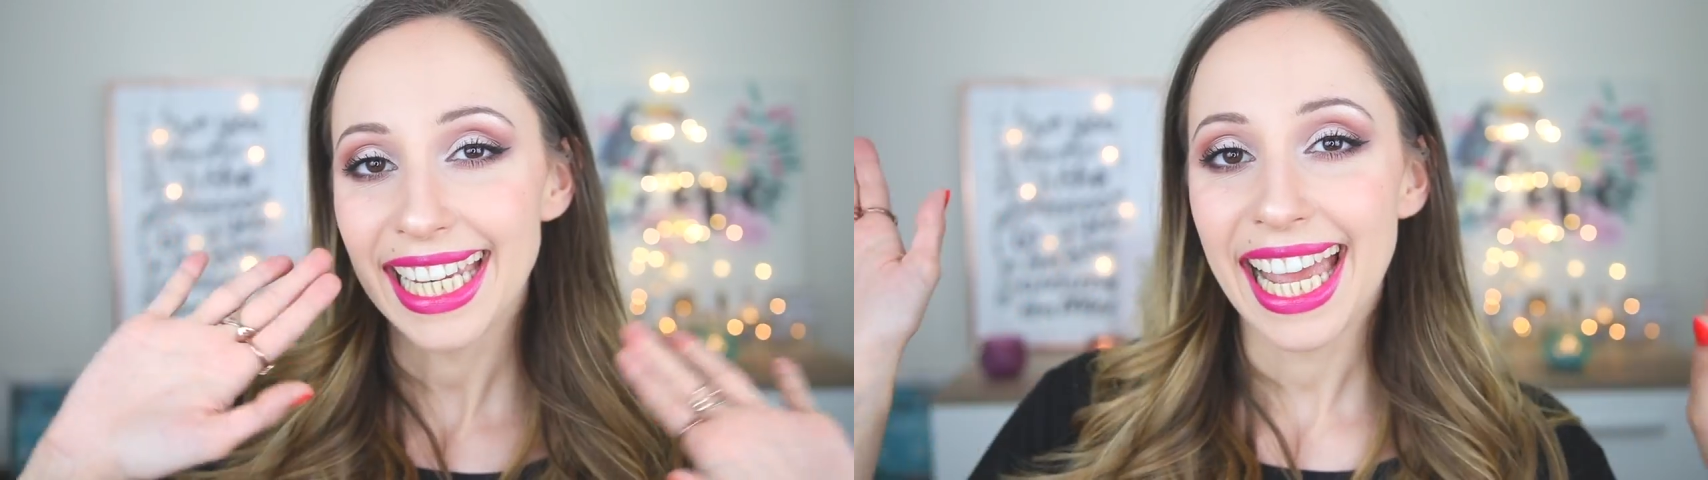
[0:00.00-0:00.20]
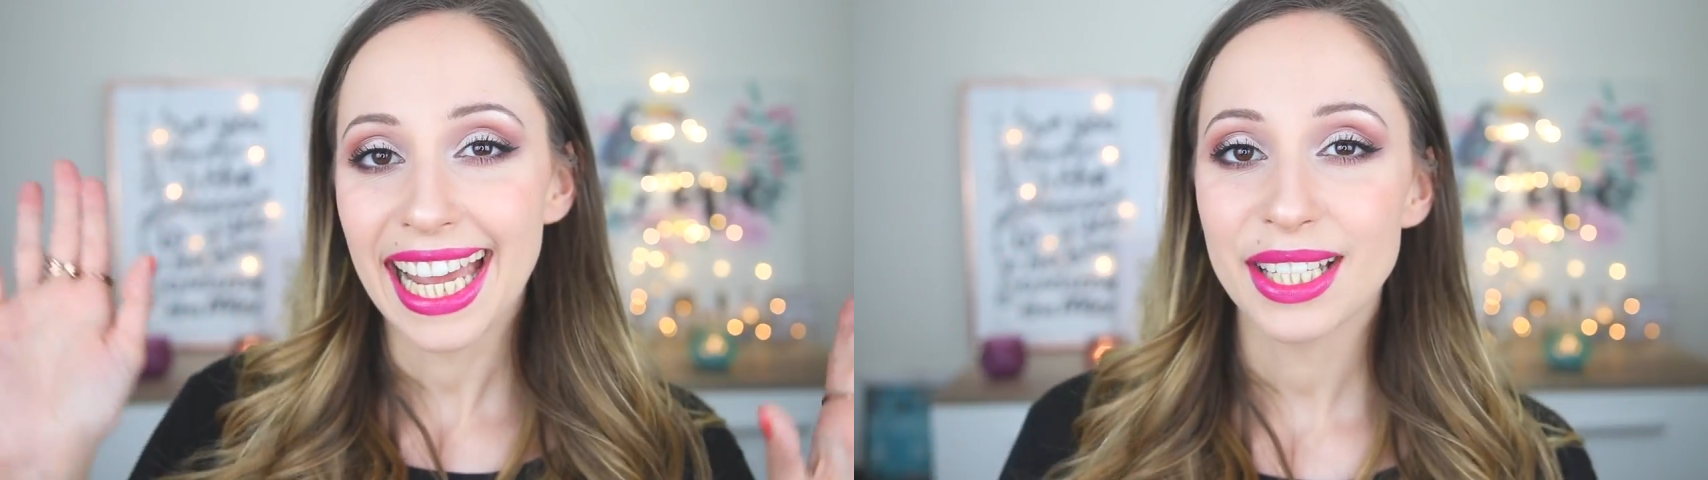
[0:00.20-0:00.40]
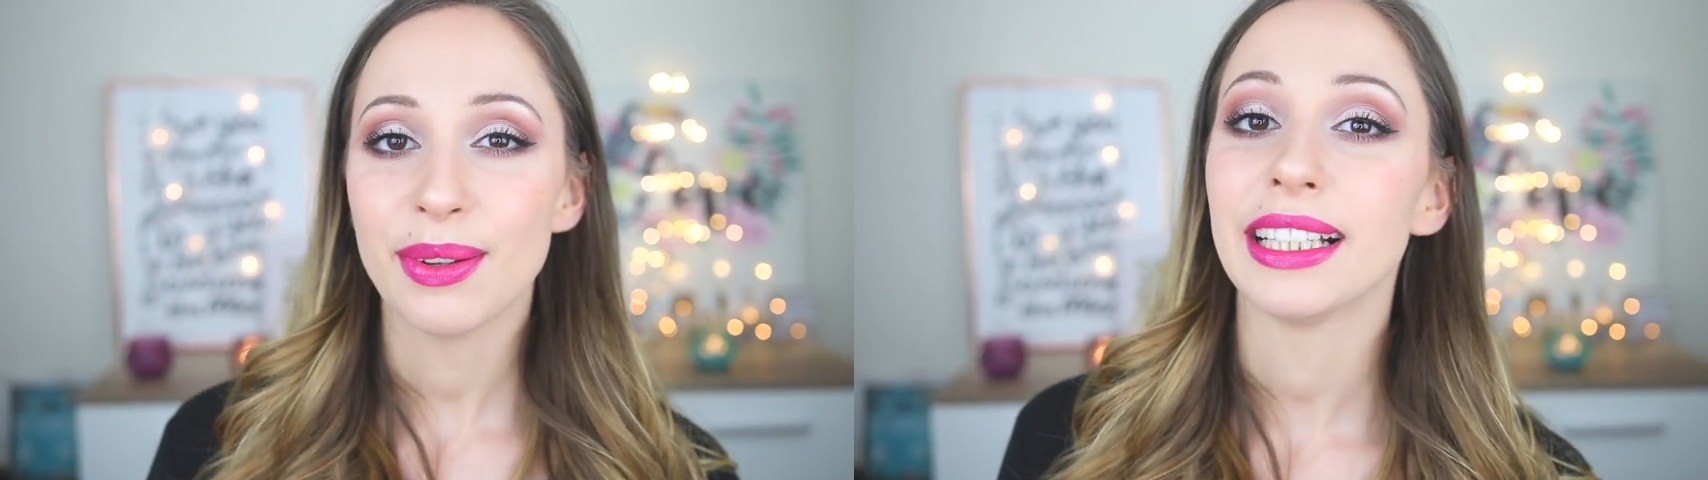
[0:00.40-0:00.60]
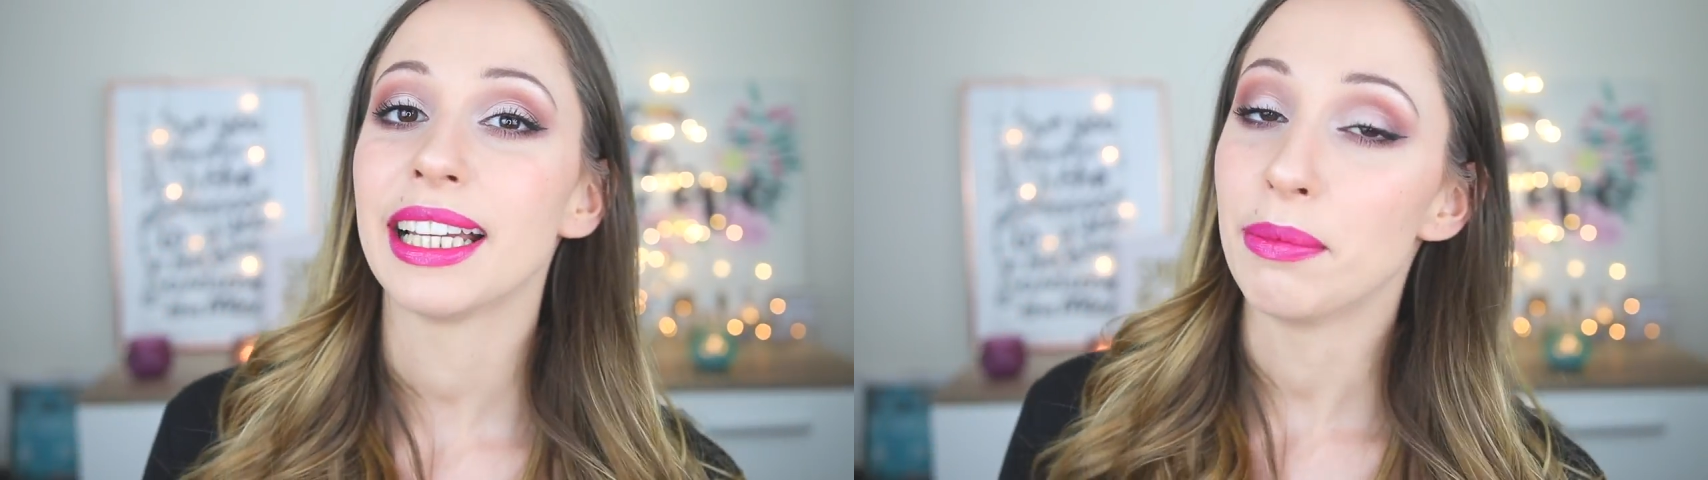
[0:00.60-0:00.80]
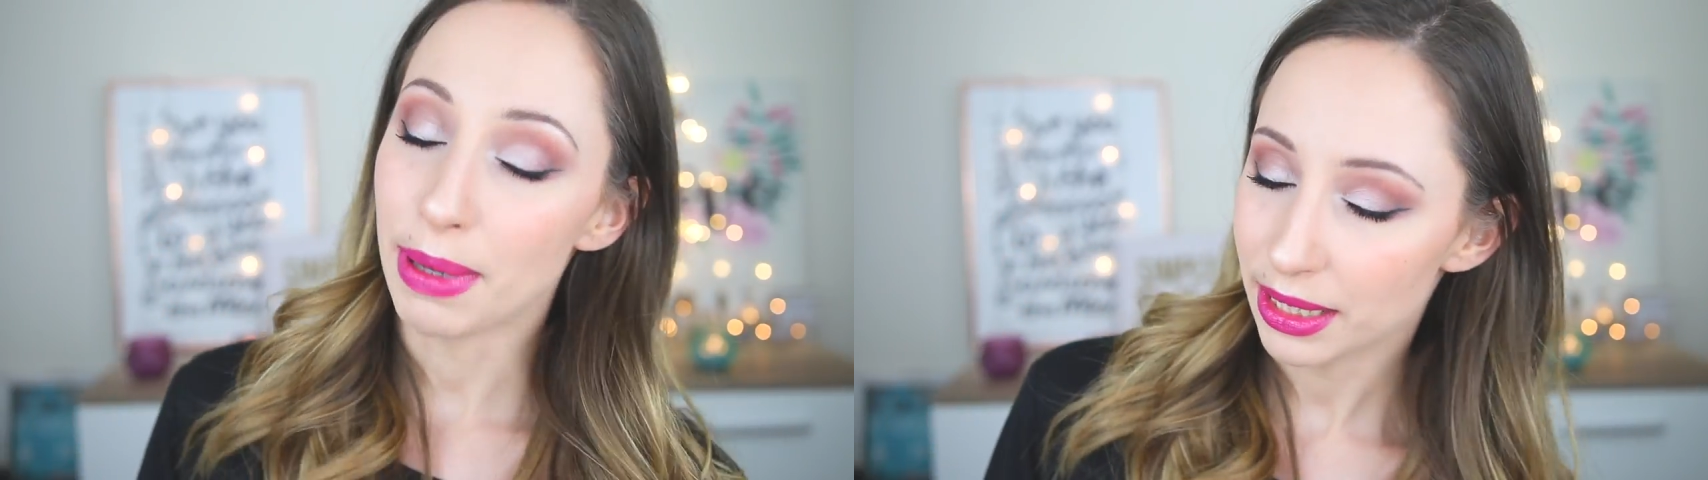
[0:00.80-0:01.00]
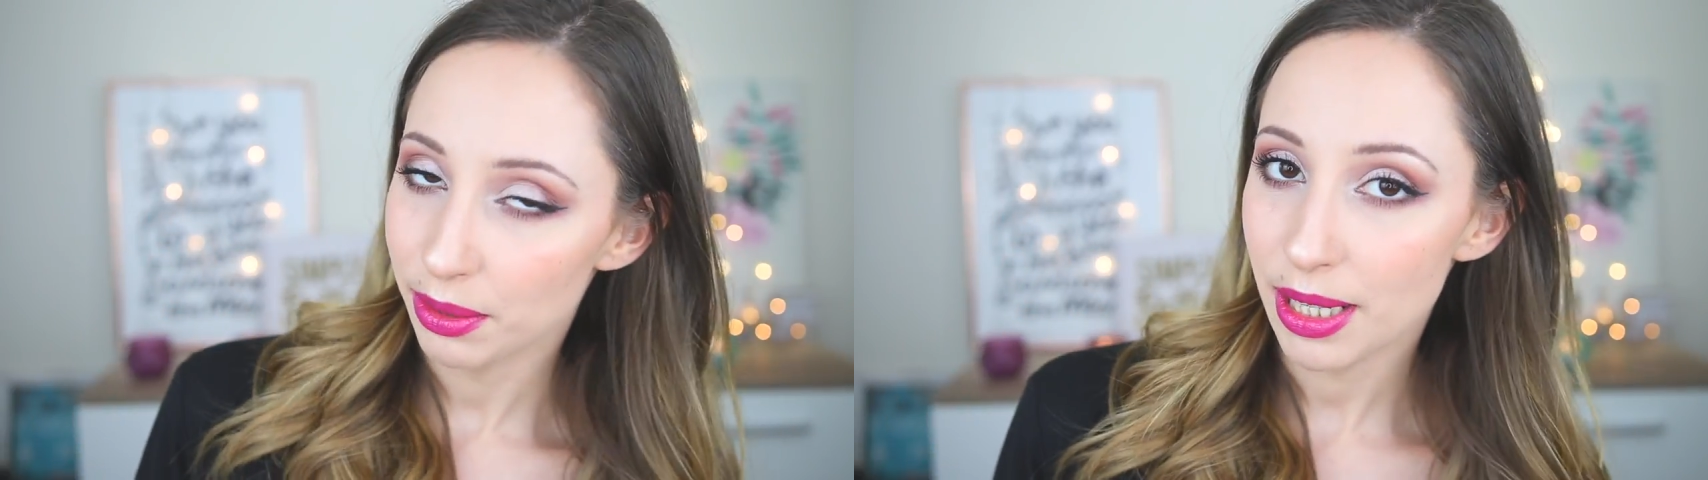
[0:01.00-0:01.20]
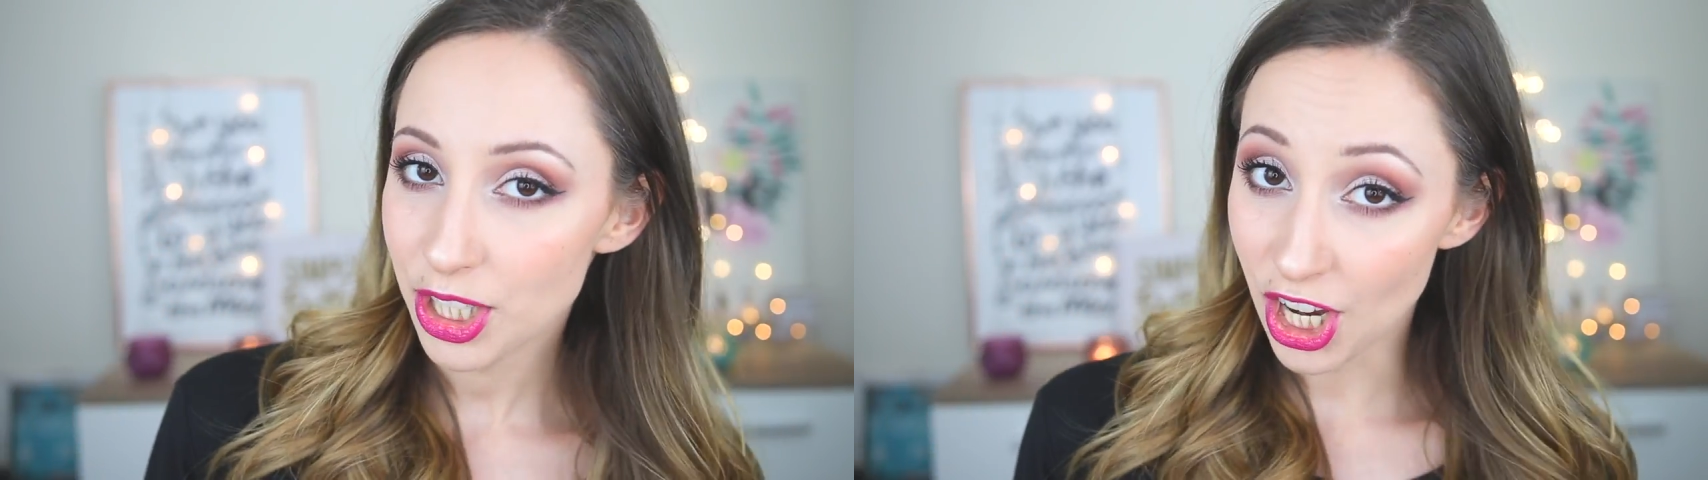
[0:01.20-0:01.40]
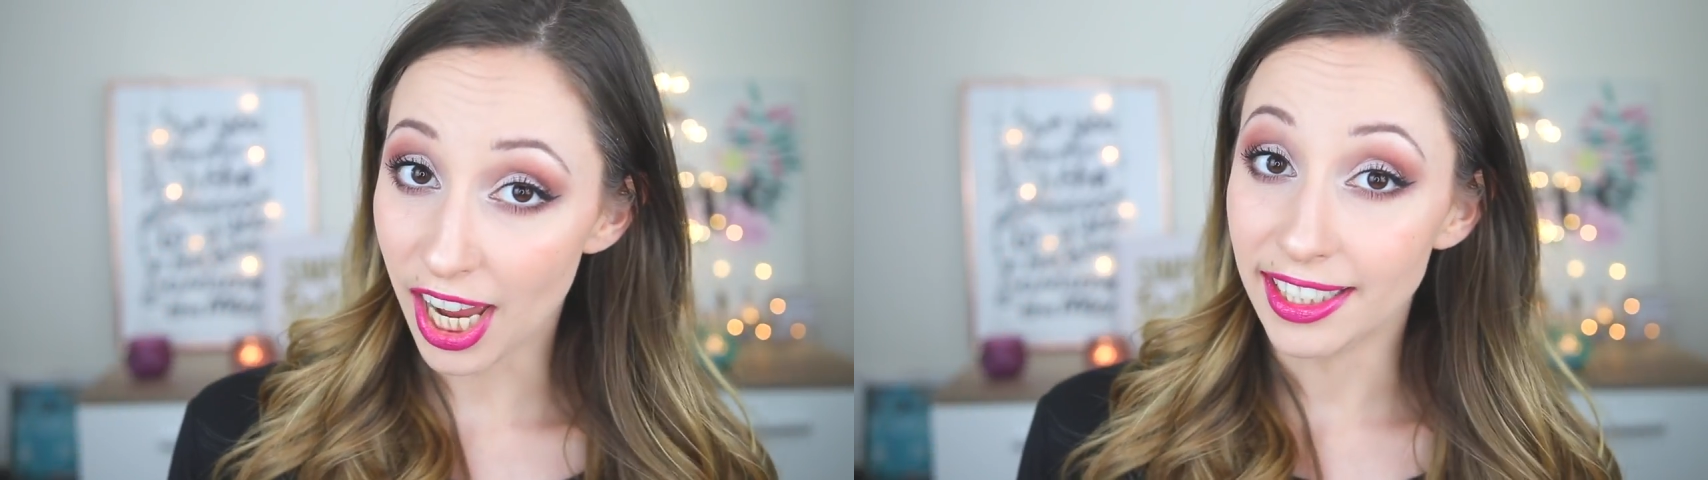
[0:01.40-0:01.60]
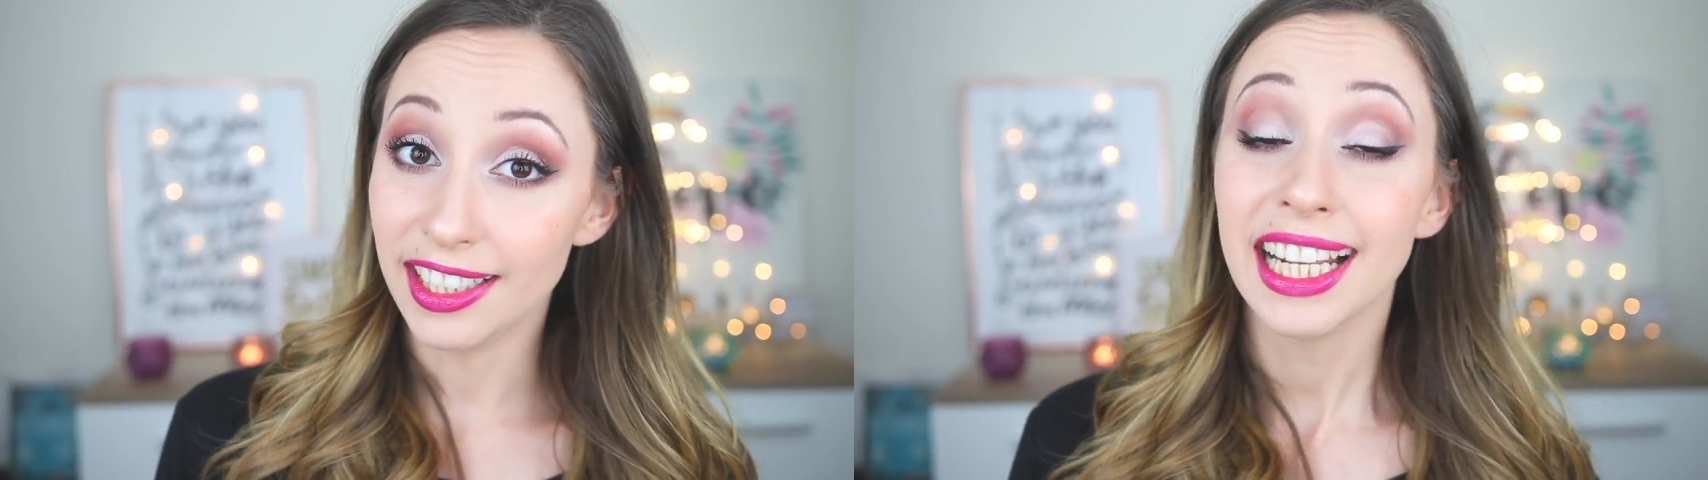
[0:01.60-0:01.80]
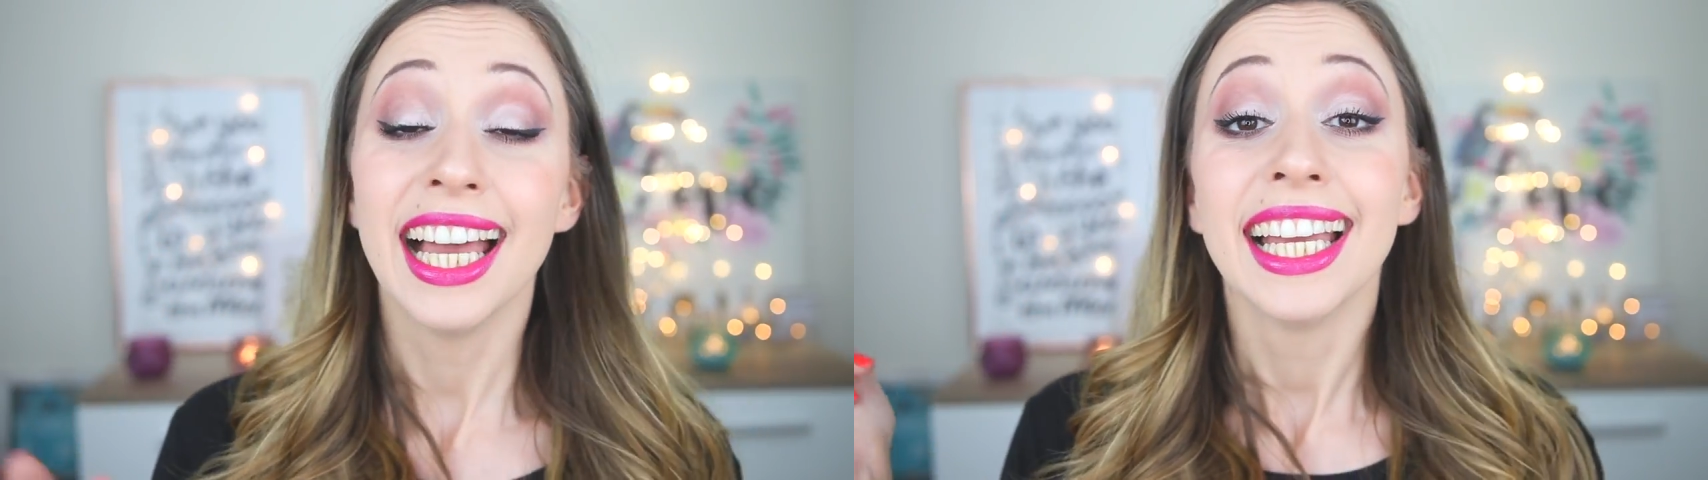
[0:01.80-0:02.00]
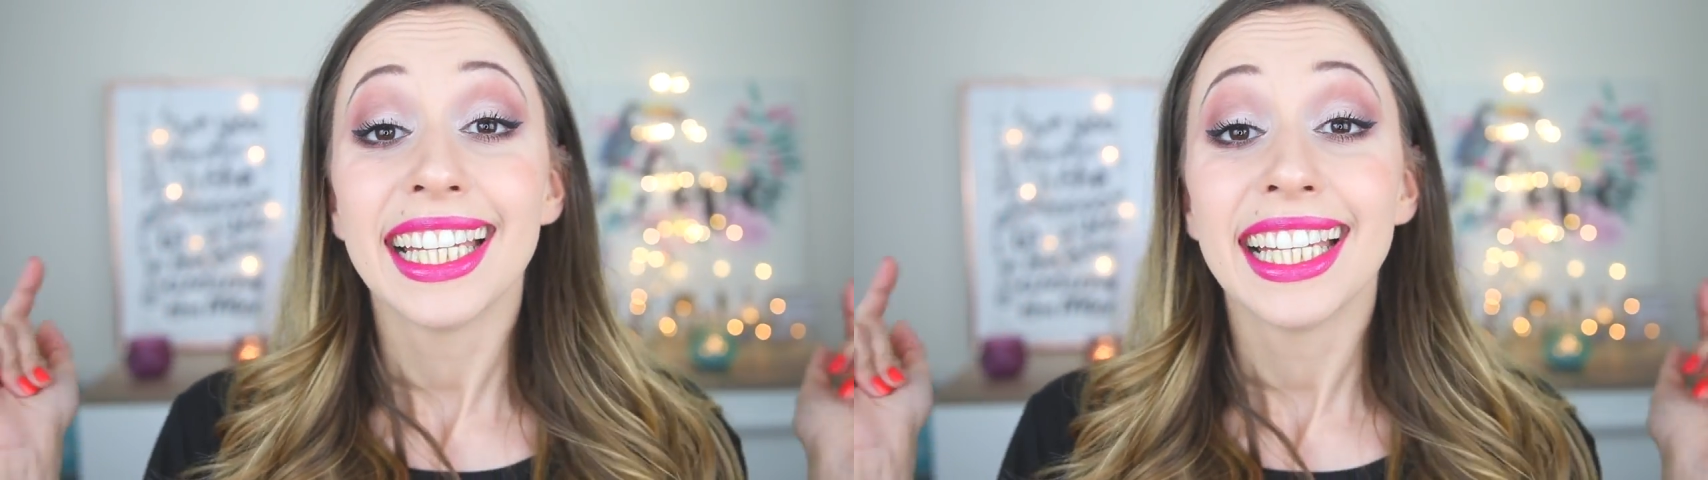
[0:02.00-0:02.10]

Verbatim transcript: Hey guys, welcome back to my channel.